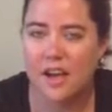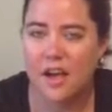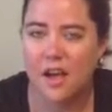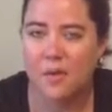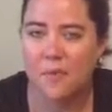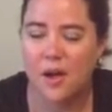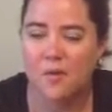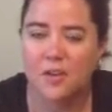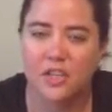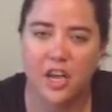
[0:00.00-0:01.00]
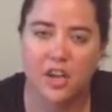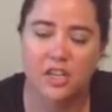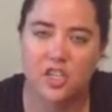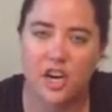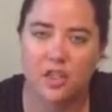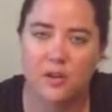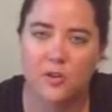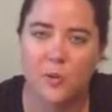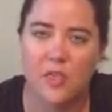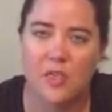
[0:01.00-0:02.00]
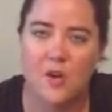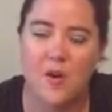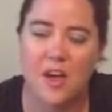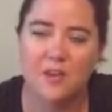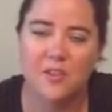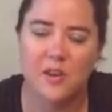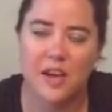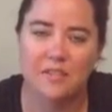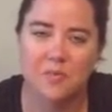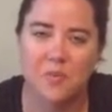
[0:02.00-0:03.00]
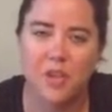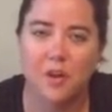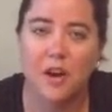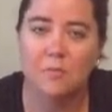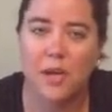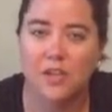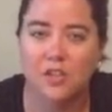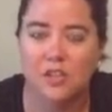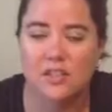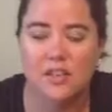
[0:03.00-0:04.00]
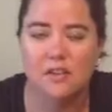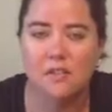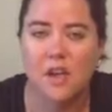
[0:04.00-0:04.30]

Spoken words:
I wish I could share those with you. I also have some really great pictures of